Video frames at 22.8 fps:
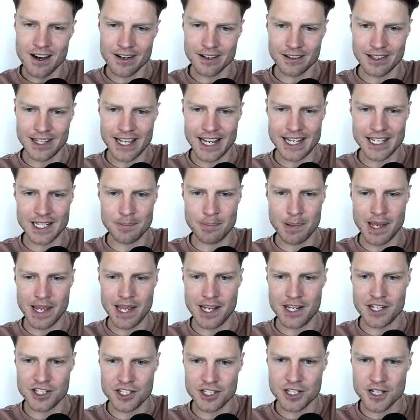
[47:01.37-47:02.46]
a landing
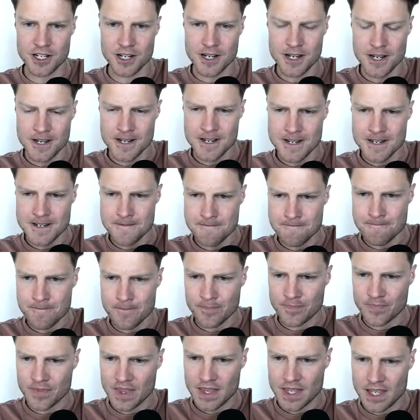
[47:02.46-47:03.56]
page.
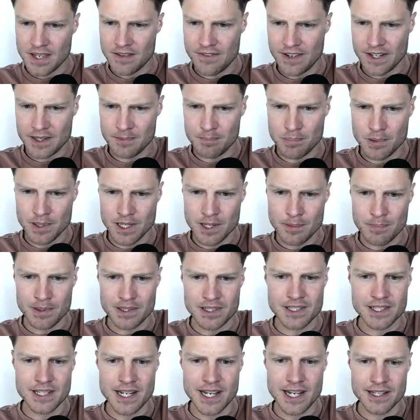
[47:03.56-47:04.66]
If I can bring up a
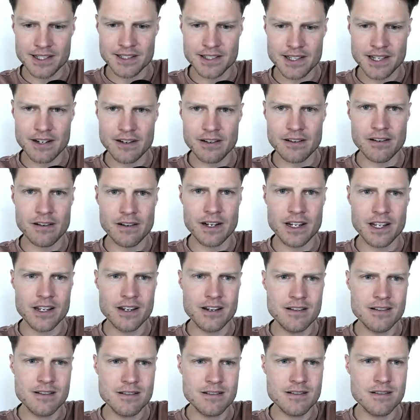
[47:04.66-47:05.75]
text editor
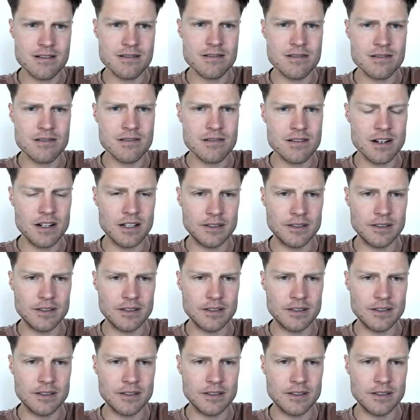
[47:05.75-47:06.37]
here.